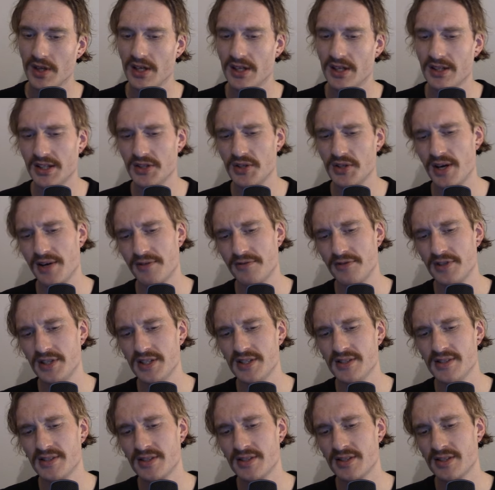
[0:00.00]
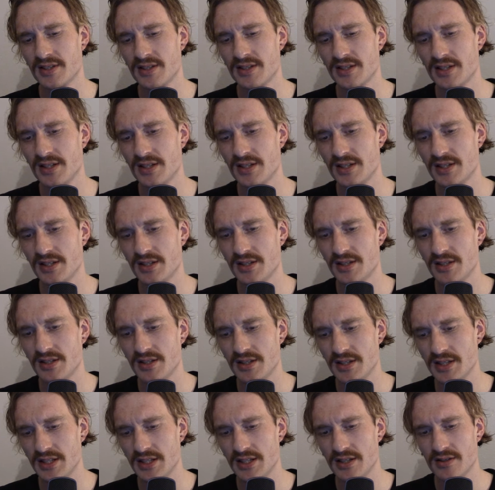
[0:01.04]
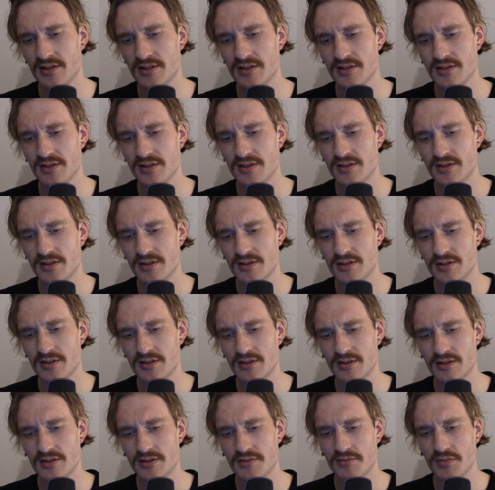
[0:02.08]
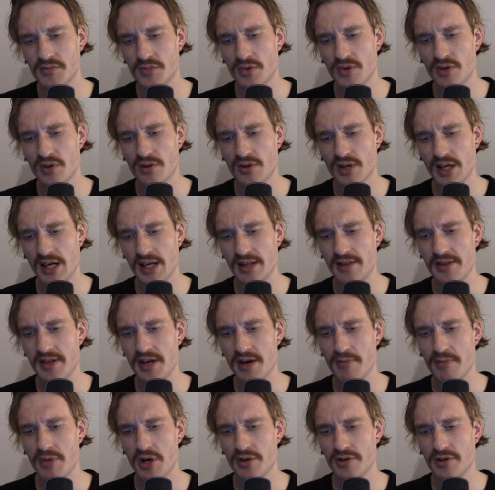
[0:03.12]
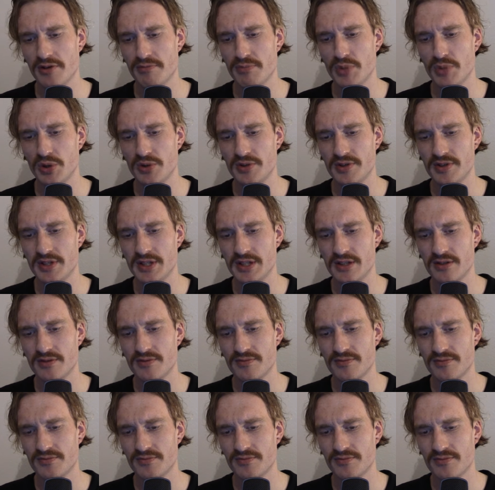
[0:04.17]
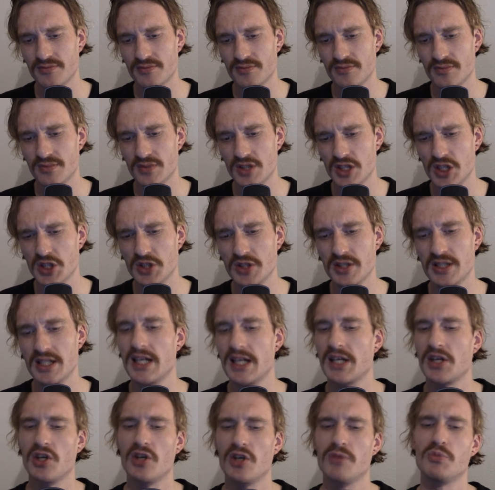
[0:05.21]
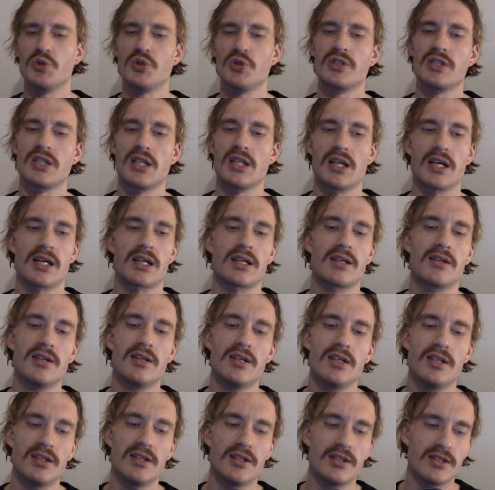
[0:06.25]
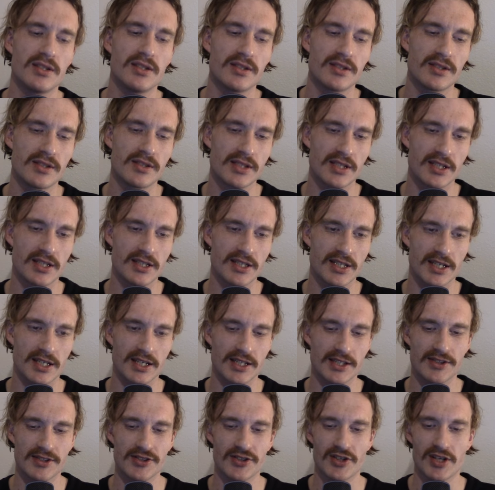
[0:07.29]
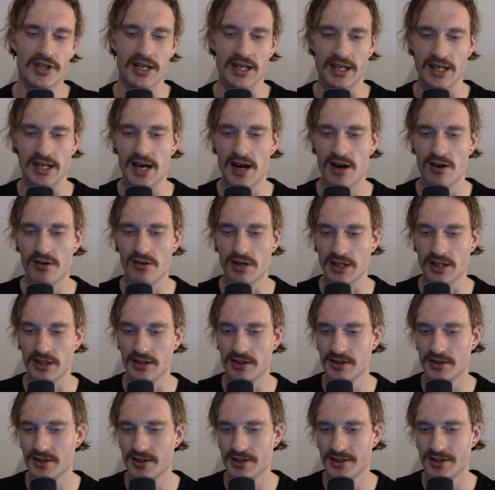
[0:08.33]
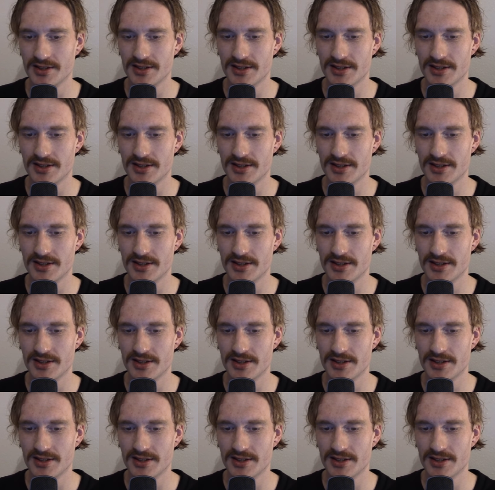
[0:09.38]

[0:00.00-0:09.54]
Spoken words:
Then you have this here. Look at the amount of boats here. Looks like almost like sardines or like herrings